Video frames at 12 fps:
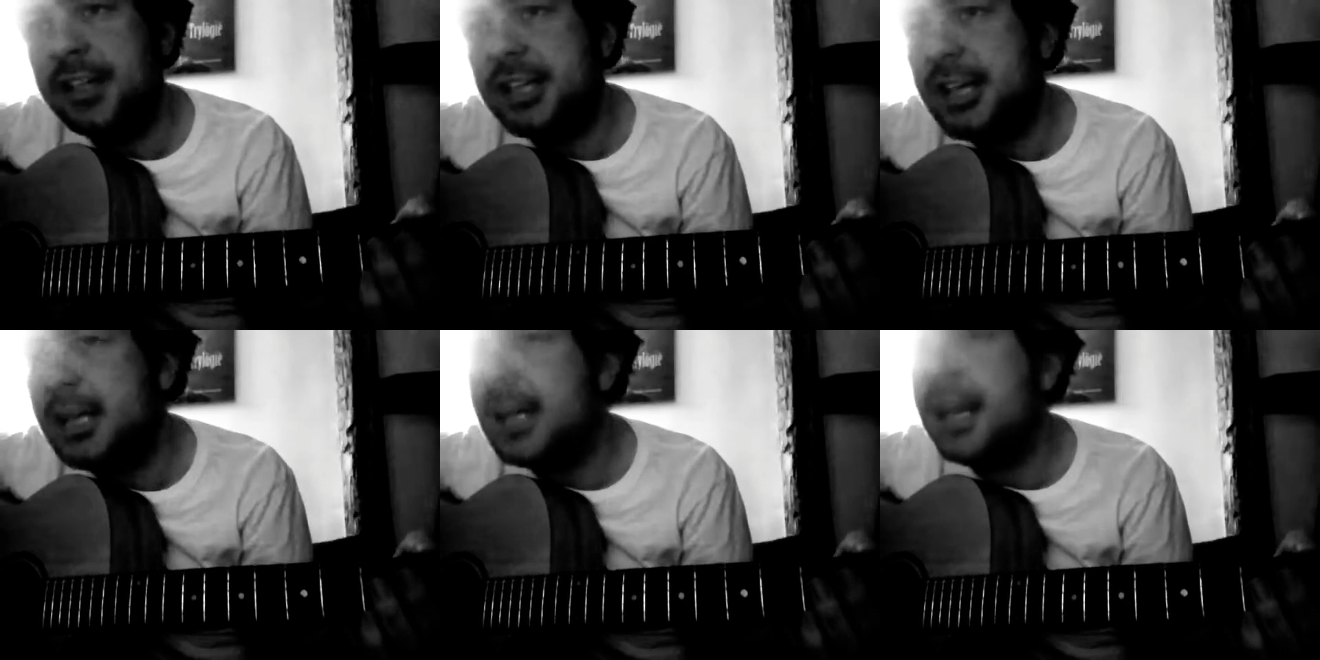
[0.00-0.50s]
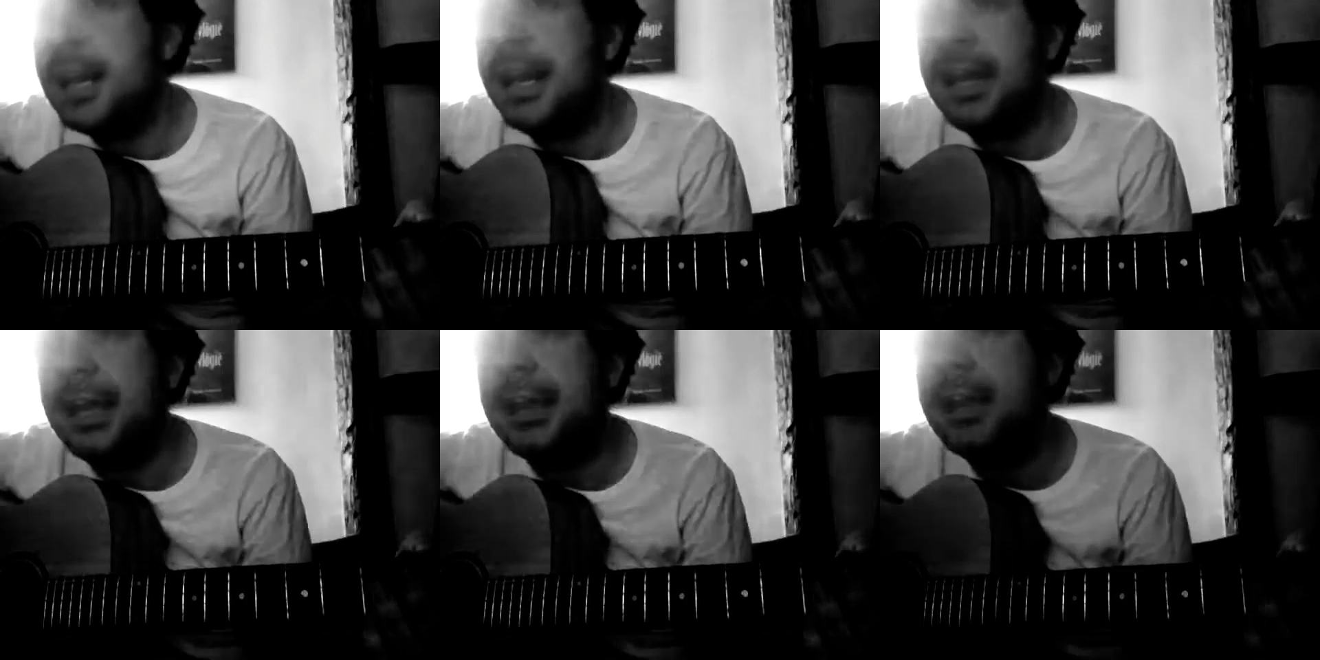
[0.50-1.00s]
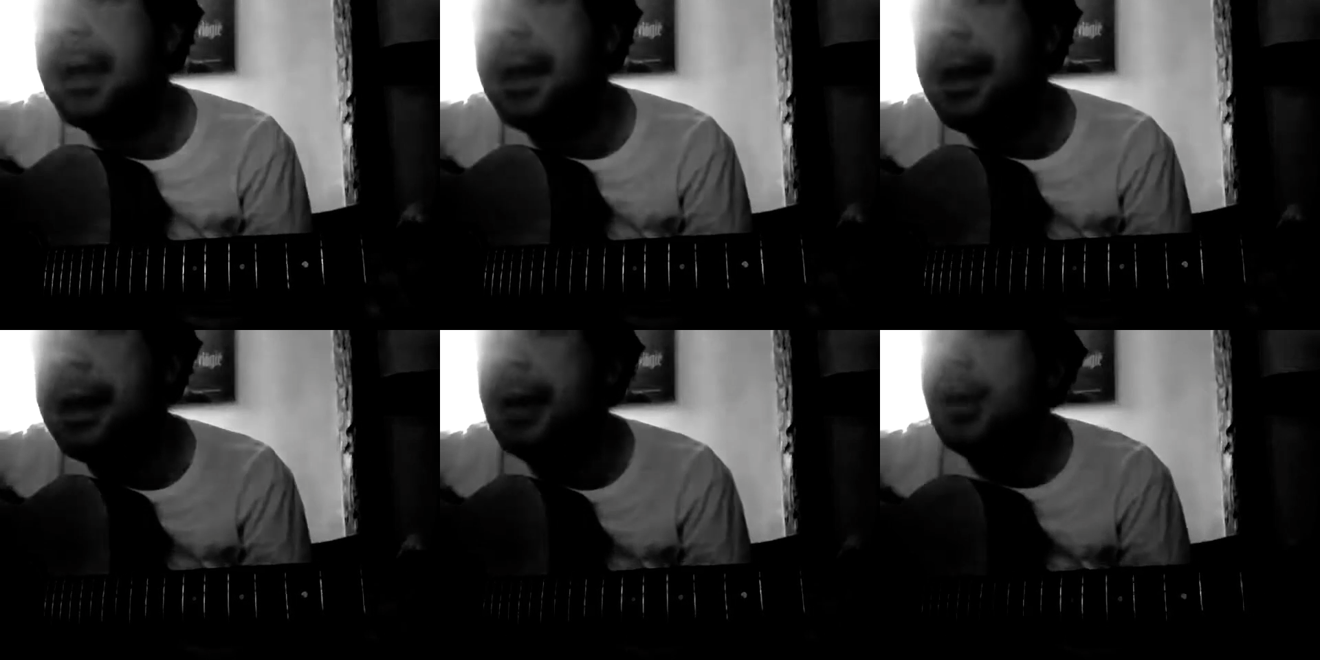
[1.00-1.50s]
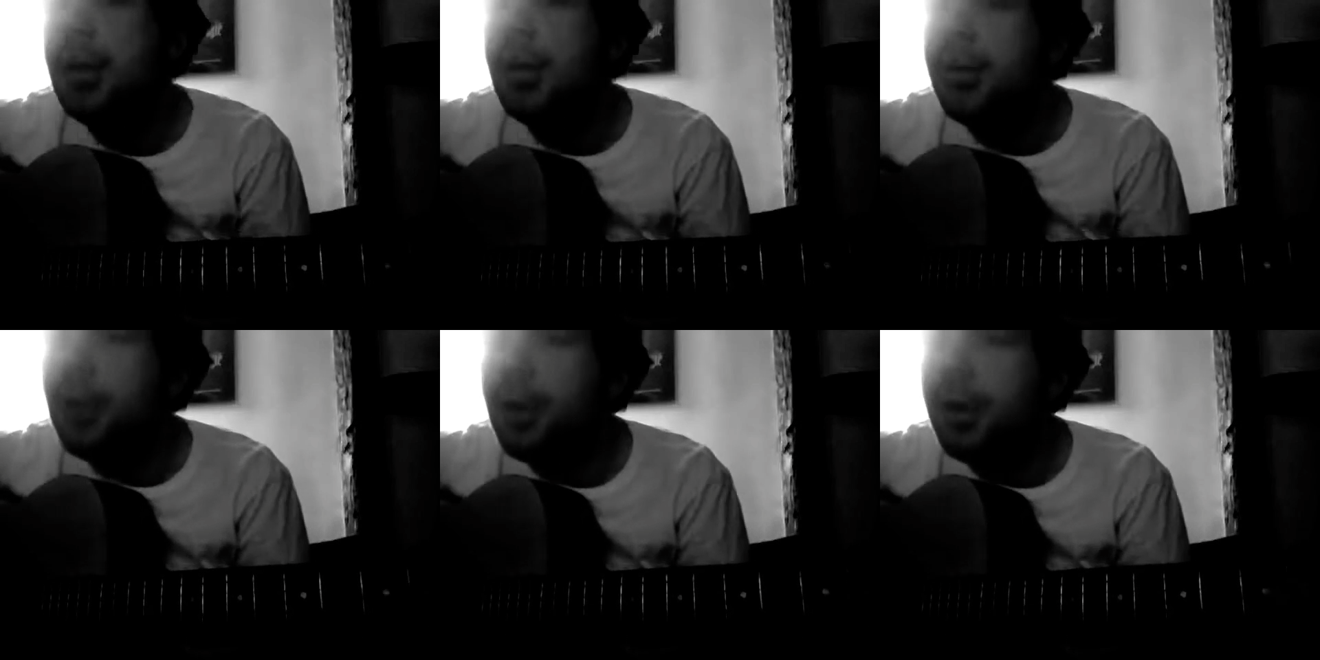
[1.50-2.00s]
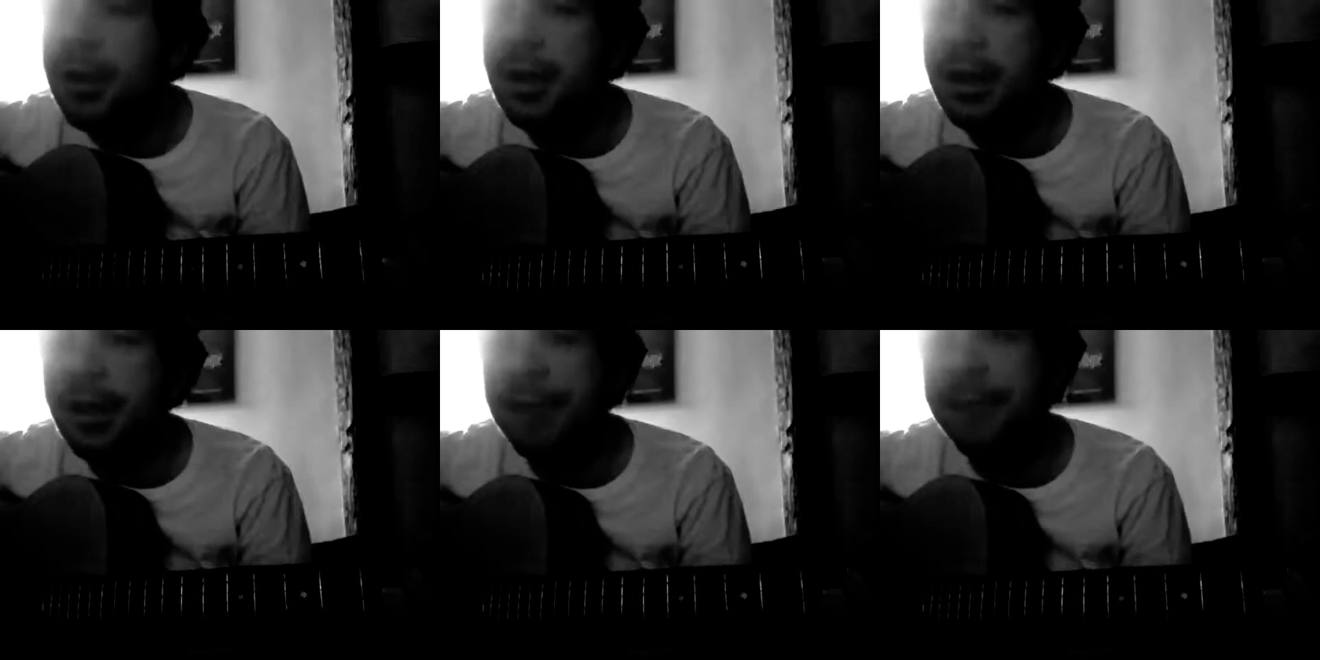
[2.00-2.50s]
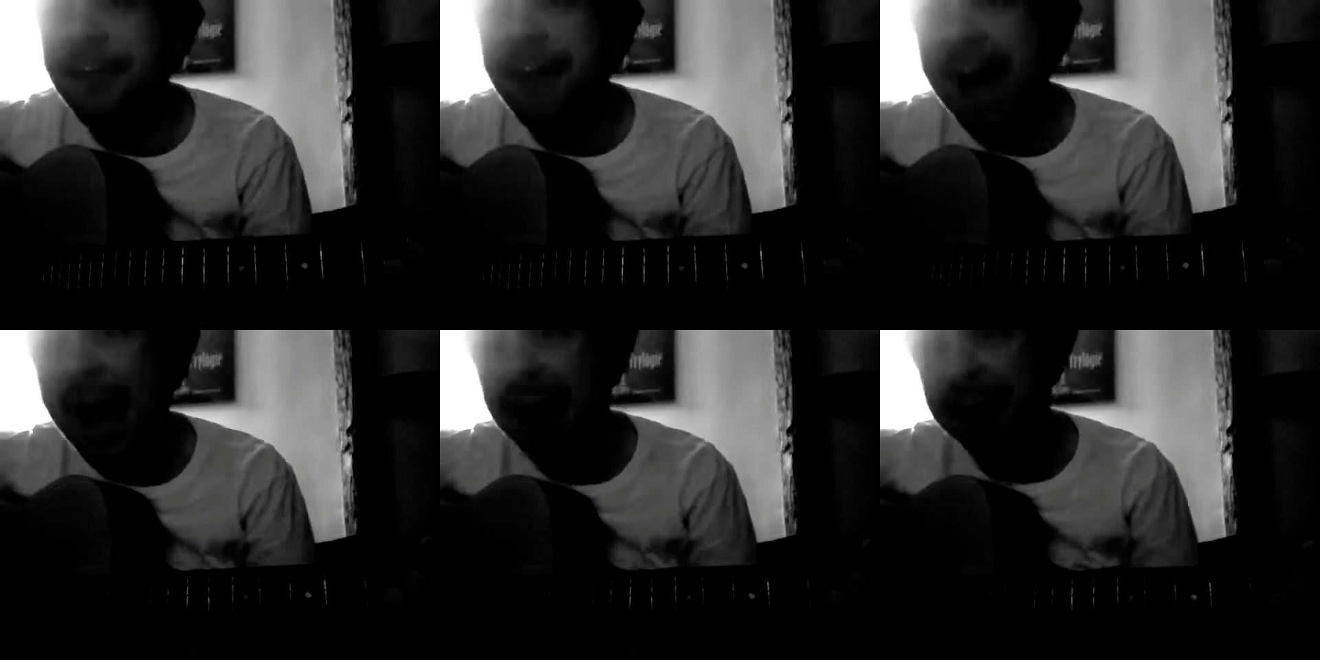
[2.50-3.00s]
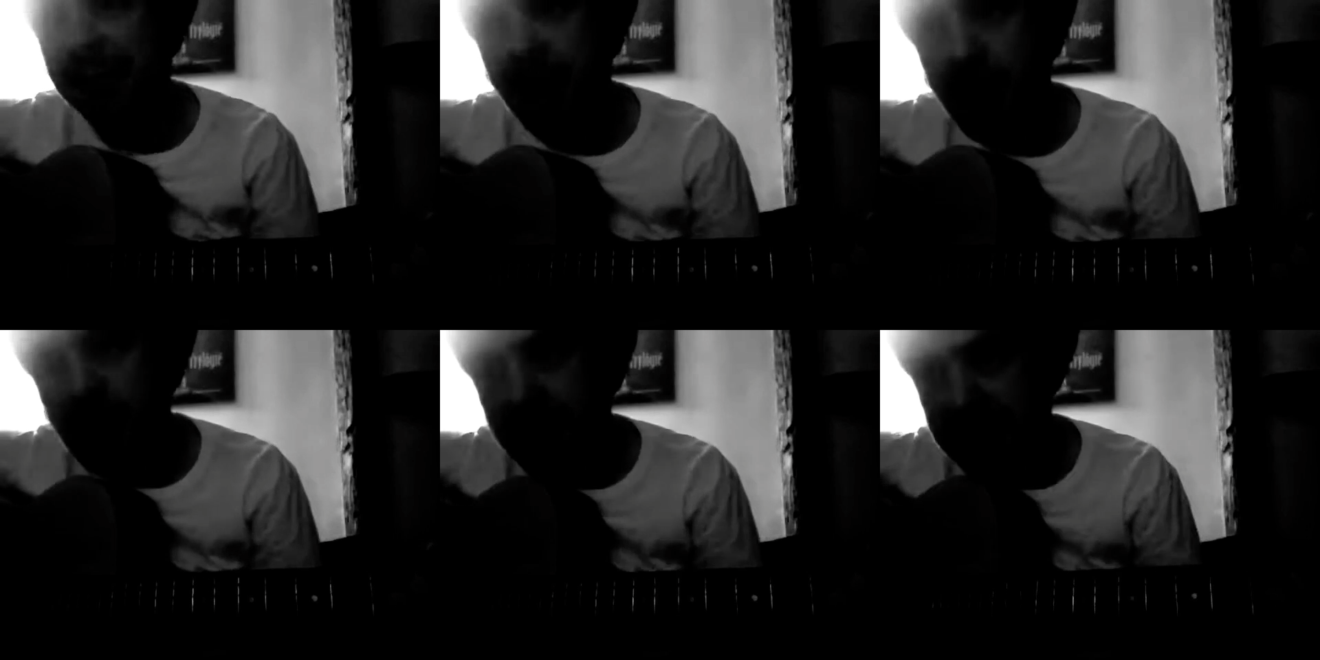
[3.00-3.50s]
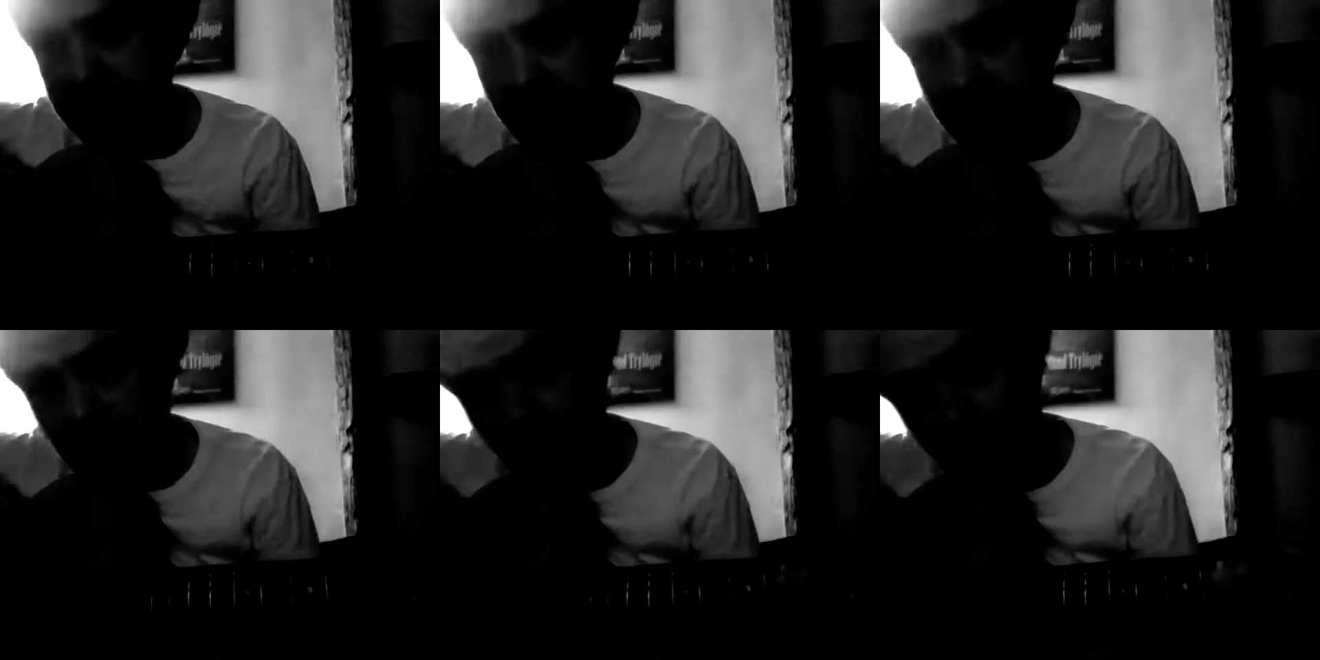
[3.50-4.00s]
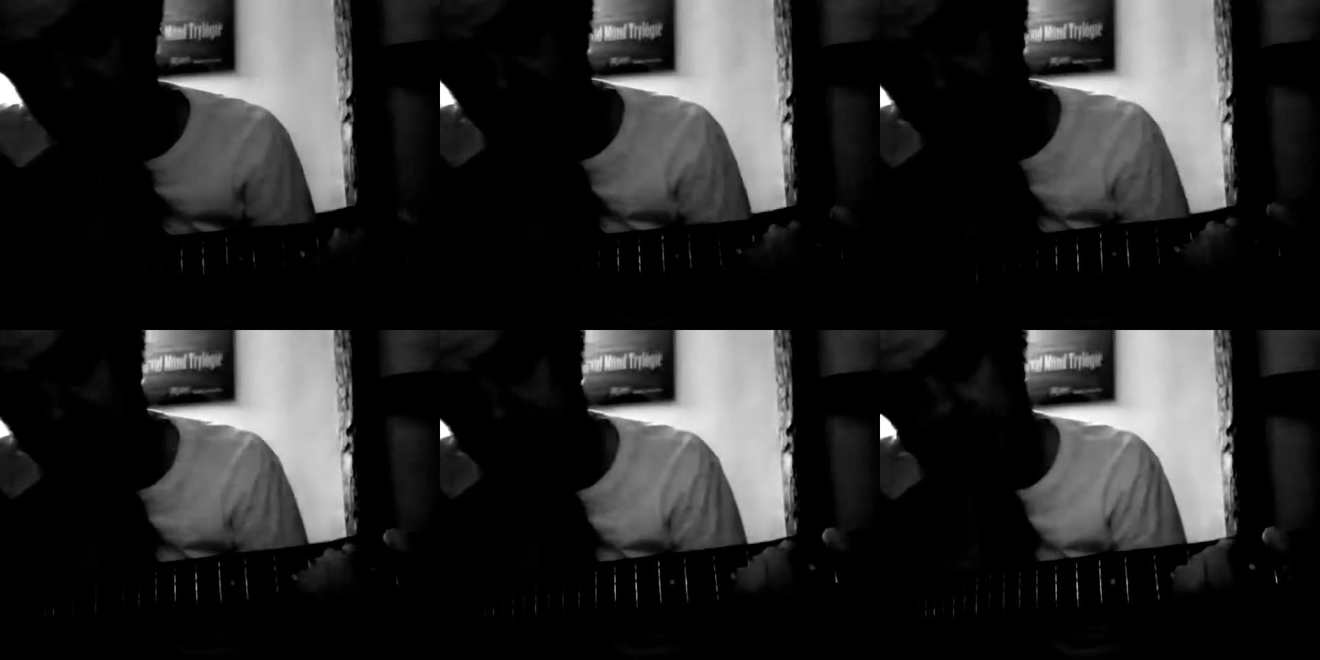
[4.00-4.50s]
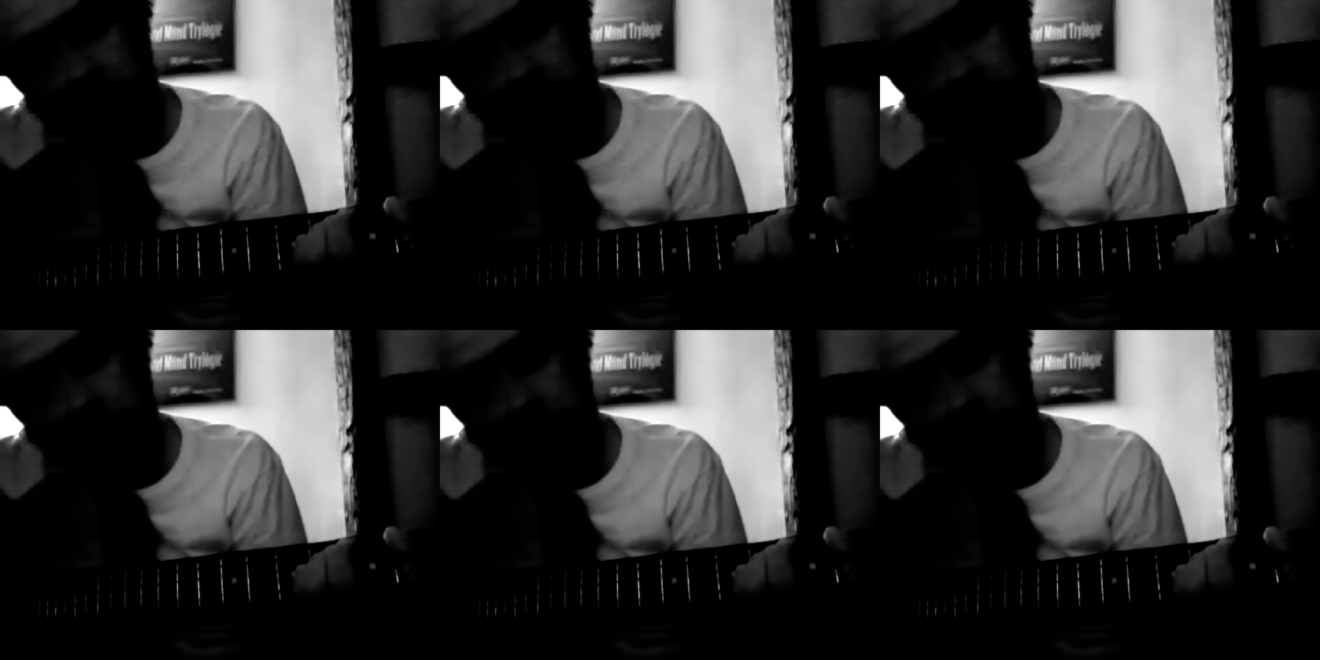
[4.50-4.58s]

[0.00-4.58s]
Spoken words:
(no speaker visible)